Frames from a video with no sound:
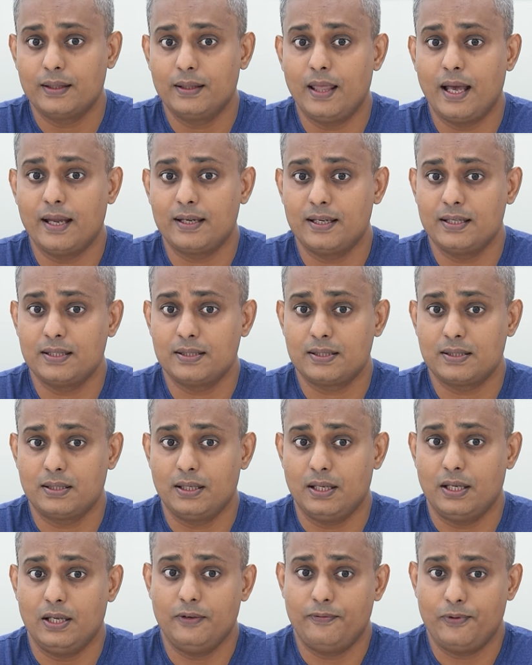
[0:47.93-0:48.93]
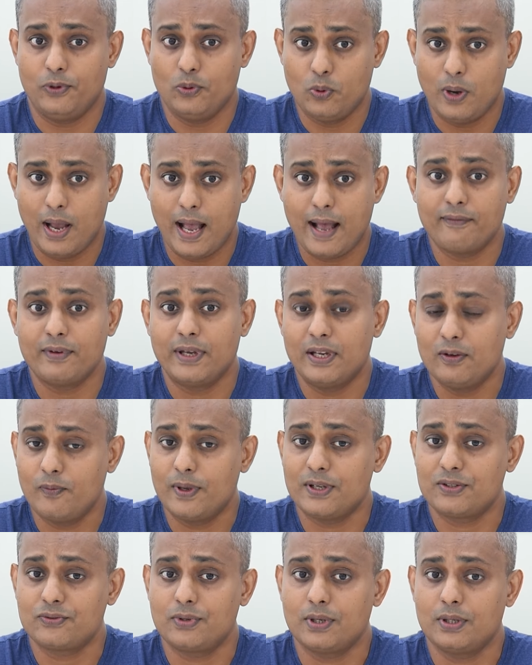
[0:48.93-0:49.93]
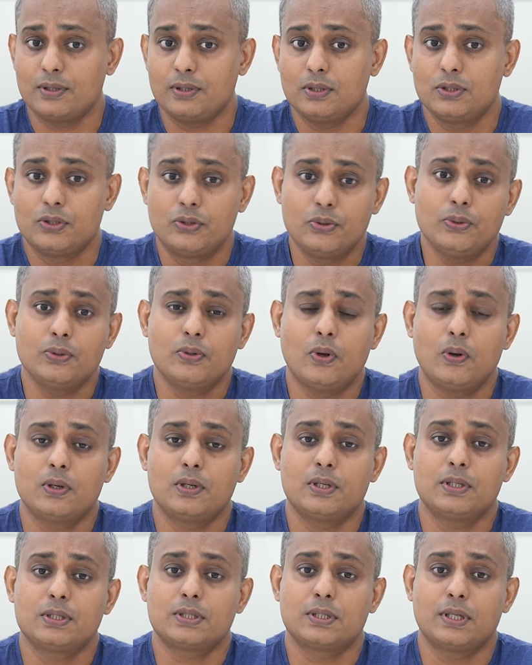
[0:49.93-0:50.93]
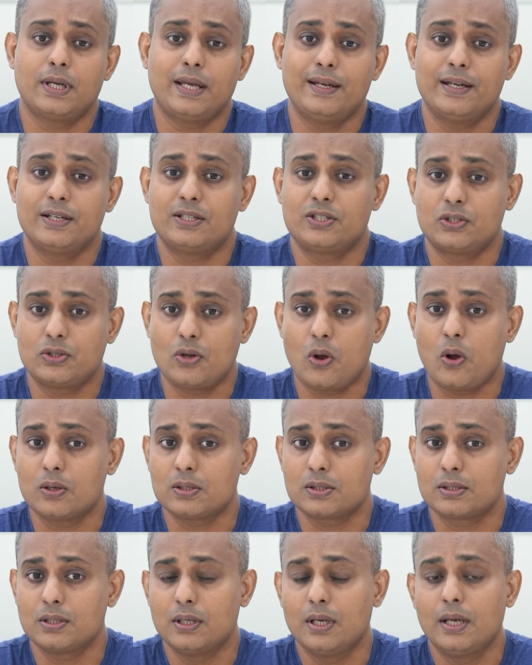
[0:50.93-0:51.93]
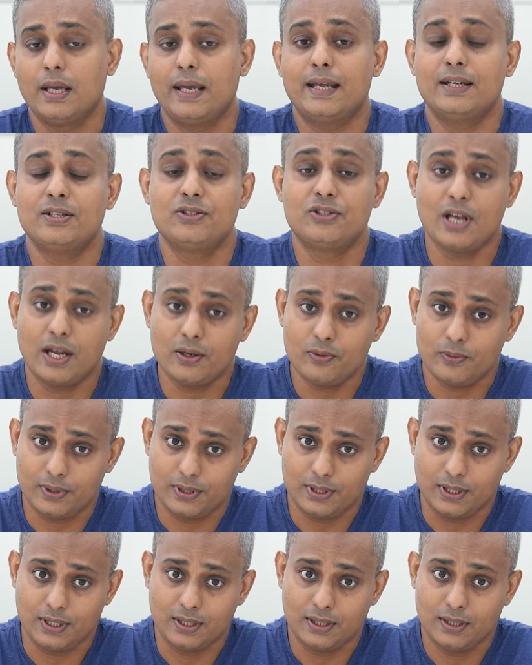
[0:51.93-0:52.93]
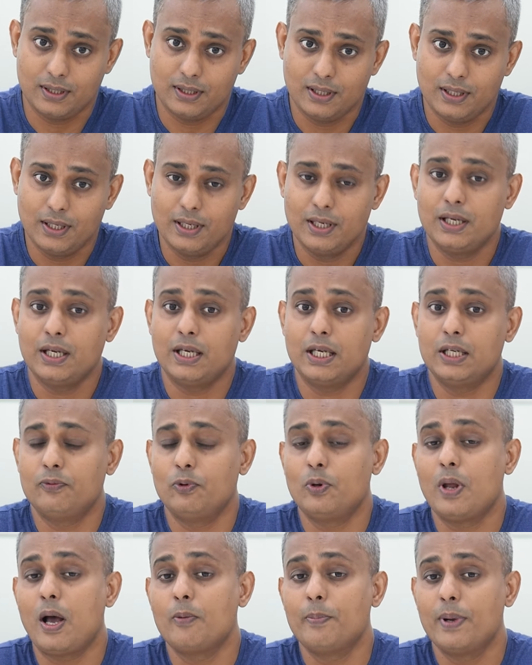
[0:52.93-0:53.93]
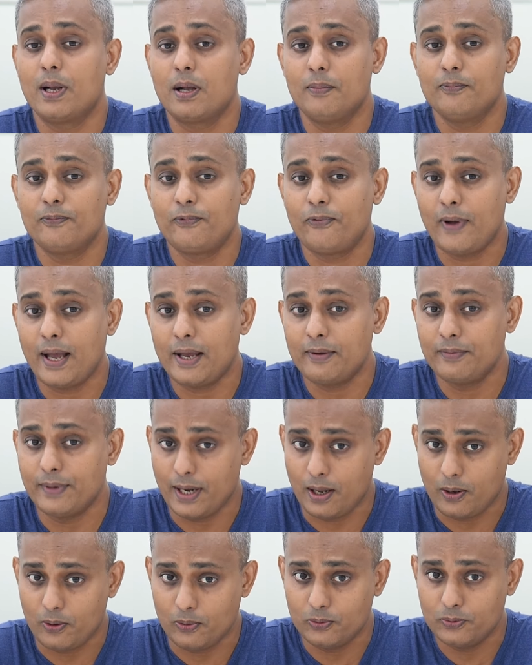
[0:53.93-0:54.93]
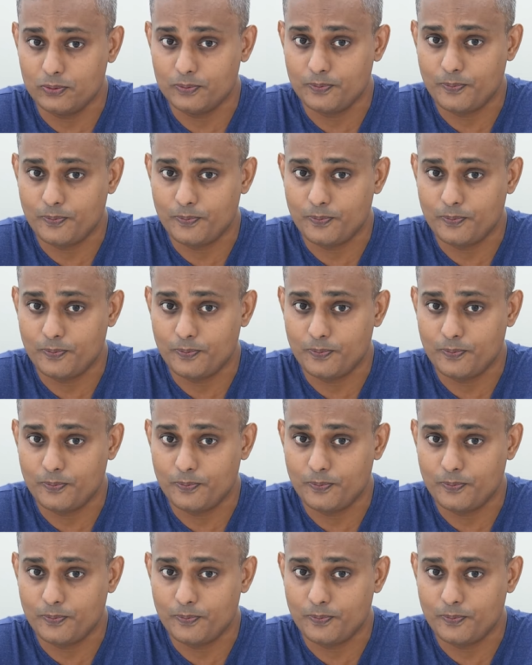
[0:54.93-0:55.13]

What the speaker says: That is, if you have invested $2 in its stocks in January, it would have become $5 now.